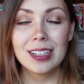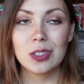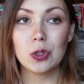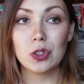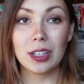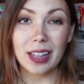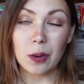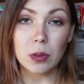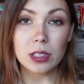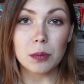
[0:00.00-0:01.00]
So usually
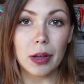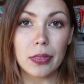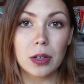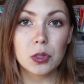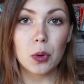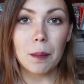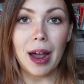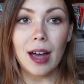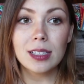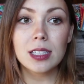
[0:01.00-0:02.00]
like once a month I'll do a
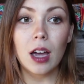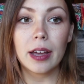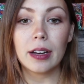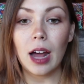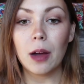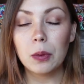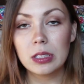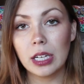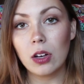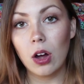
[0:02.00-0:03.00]
mask and I
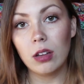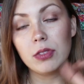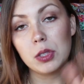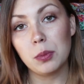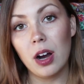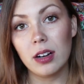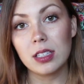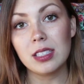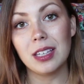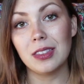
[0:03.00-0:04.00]
will link all of those
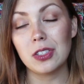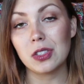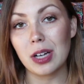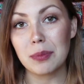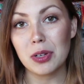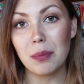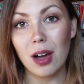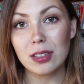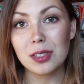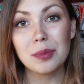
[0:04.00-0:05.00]
products in the description
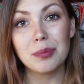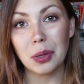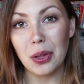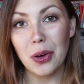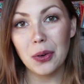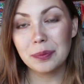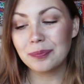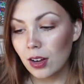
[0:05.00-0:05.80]
box below.